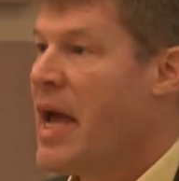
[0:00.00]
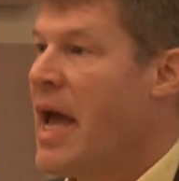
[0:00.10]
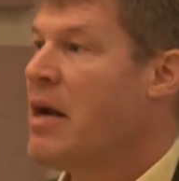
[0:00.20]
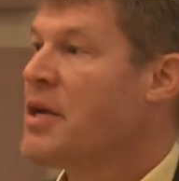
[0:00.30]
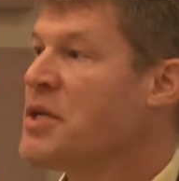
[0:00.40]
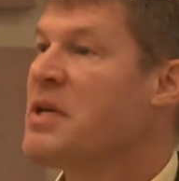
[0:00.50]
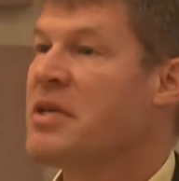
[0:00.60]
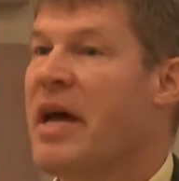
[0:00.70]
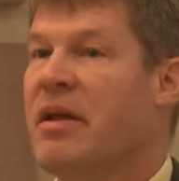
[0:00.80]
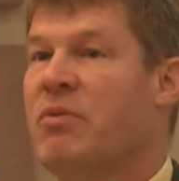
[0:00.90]
And on Smith's
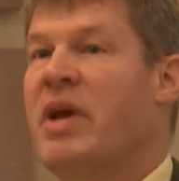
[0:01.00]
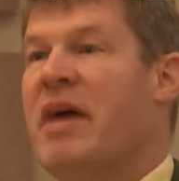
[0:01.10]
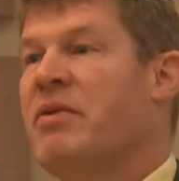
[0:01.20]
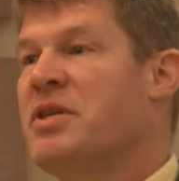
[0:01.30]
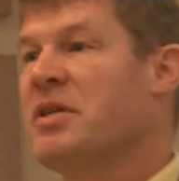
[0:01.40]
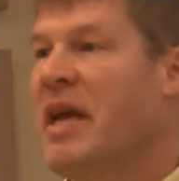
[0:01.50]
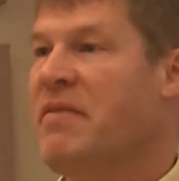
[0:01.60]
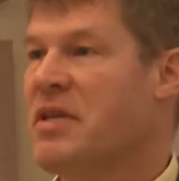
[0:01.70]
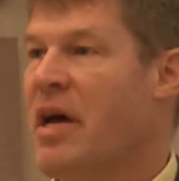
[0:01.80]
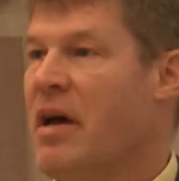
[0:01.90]
Island we have a
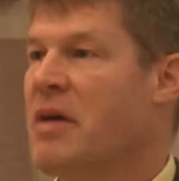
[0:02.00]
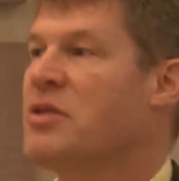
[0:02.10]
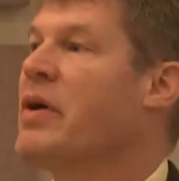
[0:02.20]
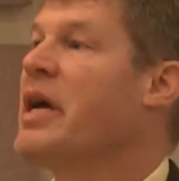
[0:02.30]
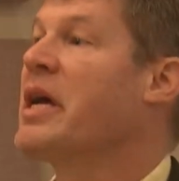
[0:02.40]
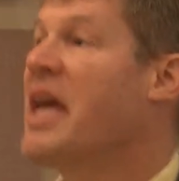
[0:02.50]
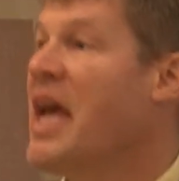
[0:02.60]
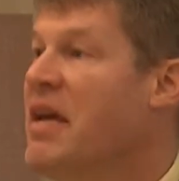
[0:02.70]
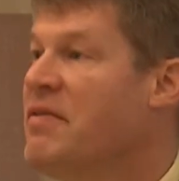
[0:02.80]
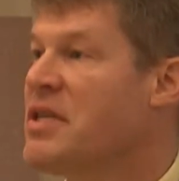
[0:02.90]
cave